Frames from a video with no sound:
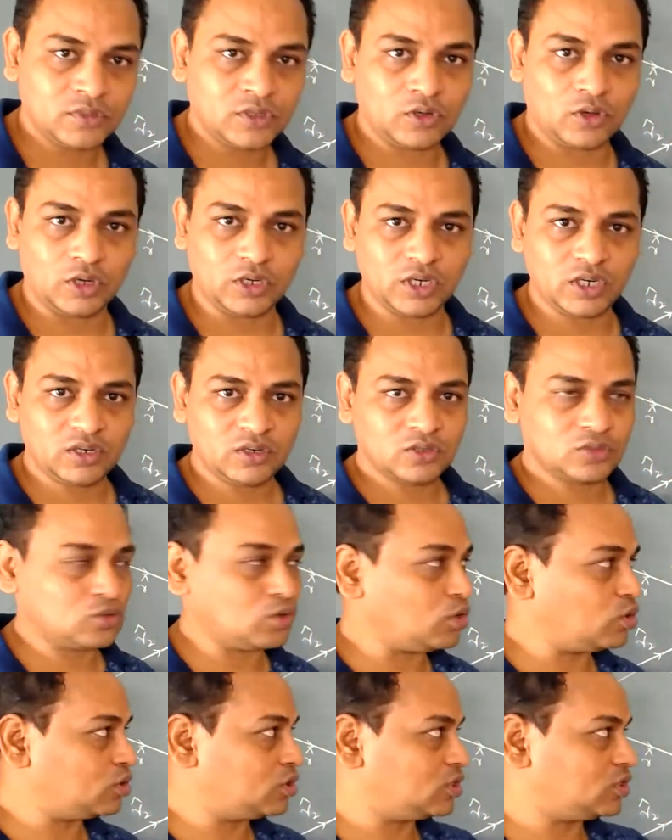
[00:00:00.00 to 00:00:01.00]
Got it?
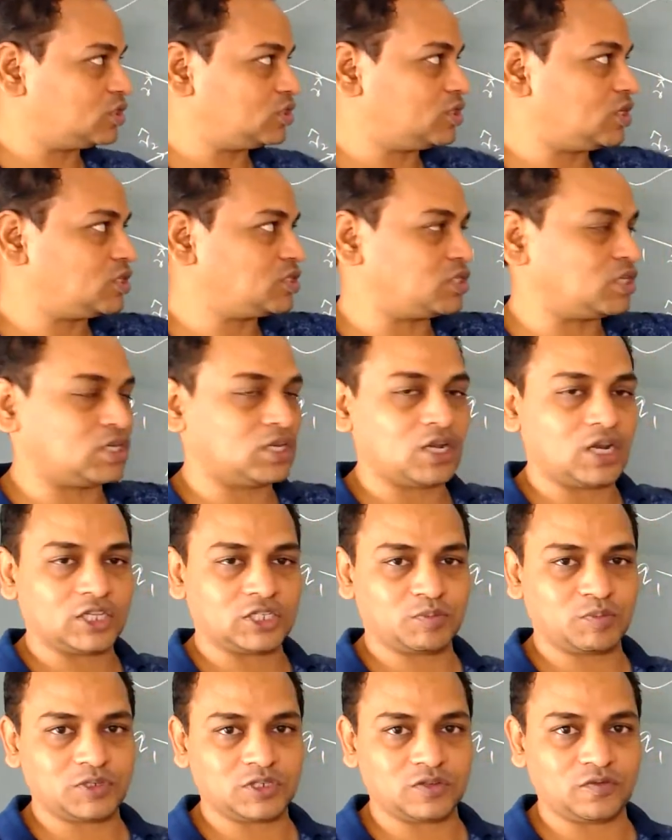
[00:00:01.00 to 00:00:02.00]
So this is the general
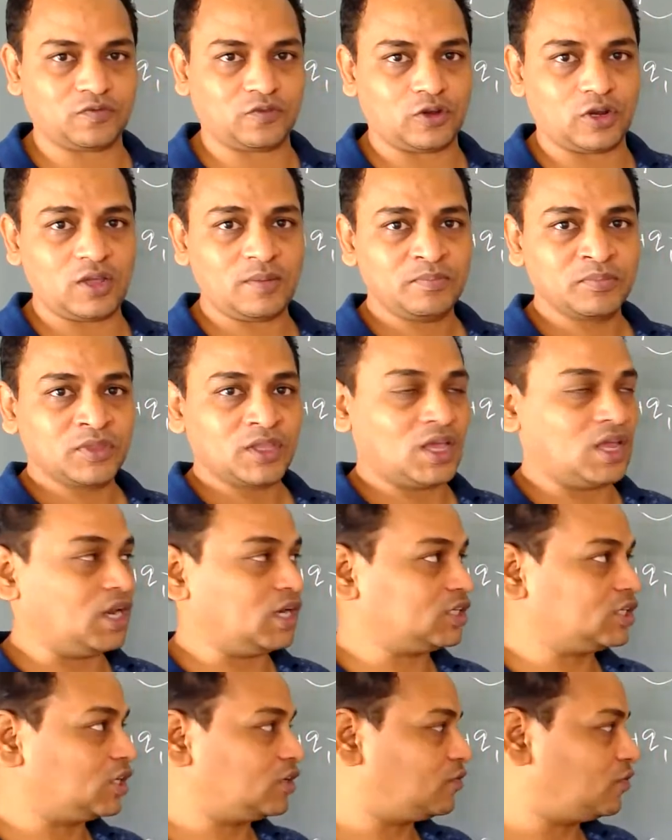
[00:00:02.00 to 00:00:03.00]
expression for a
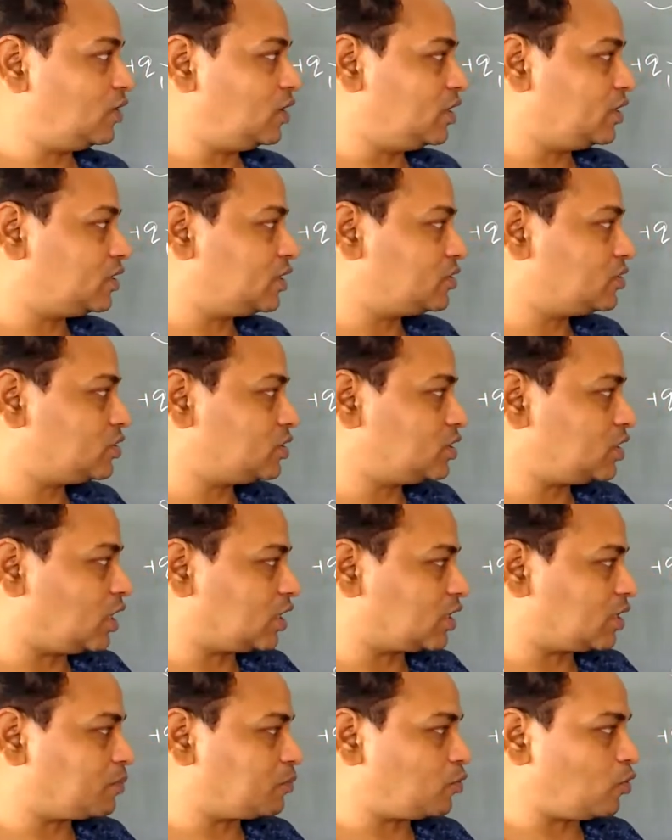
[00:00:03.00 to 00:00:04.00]
electric field intensity
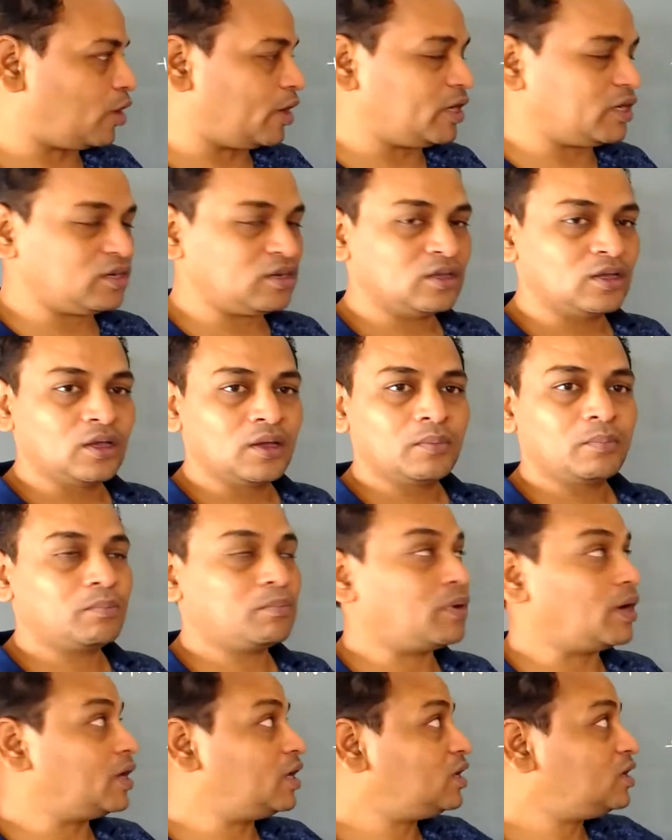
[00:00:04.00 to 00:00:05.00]
at a point
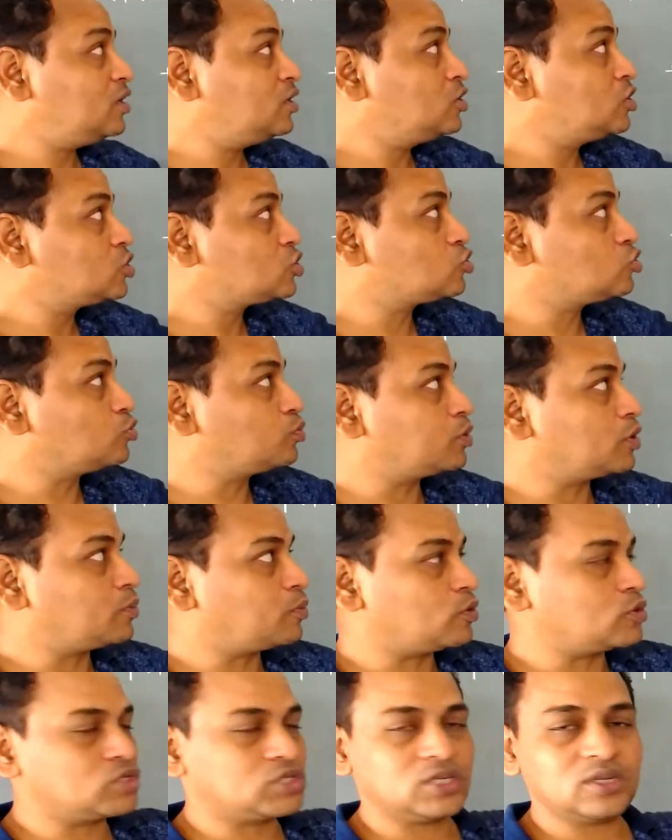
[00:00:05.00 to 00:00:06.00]
by
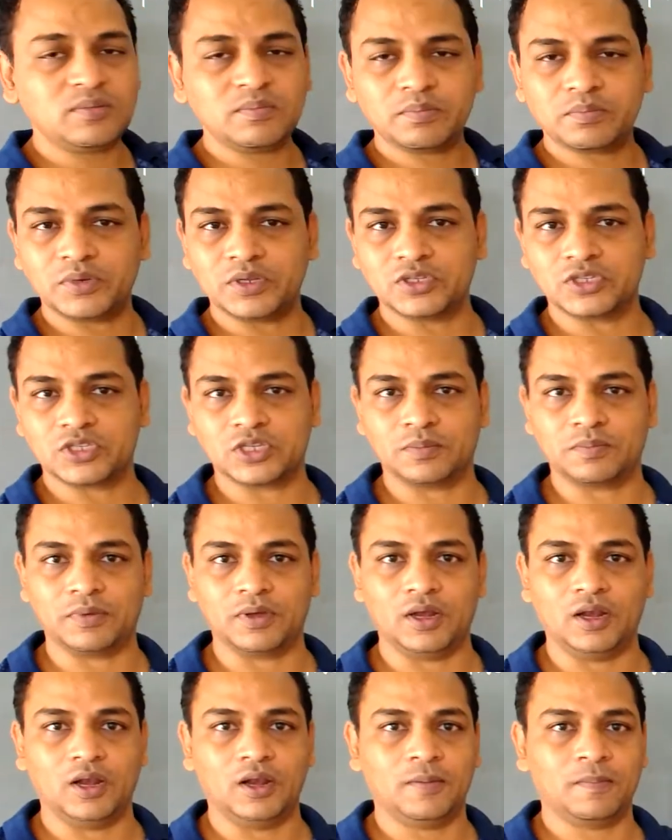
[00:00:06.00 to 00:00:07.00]
superposition
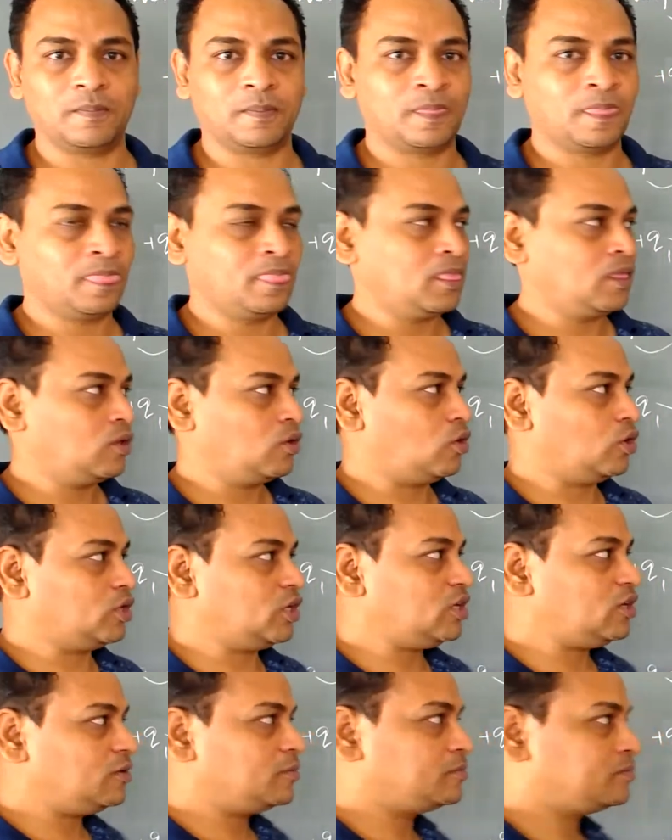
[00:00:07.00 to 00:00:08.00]
principle. Got
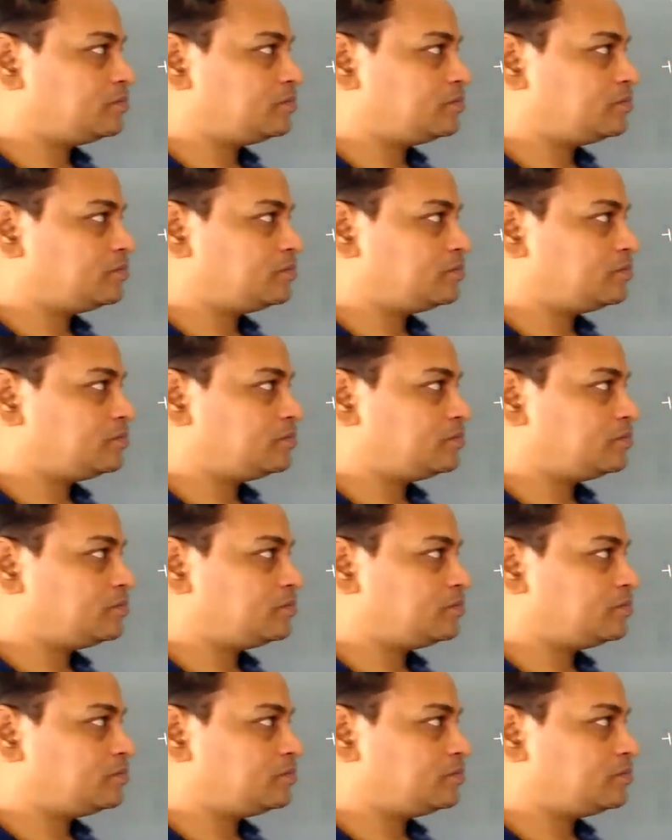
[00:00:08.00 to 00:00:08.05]
it?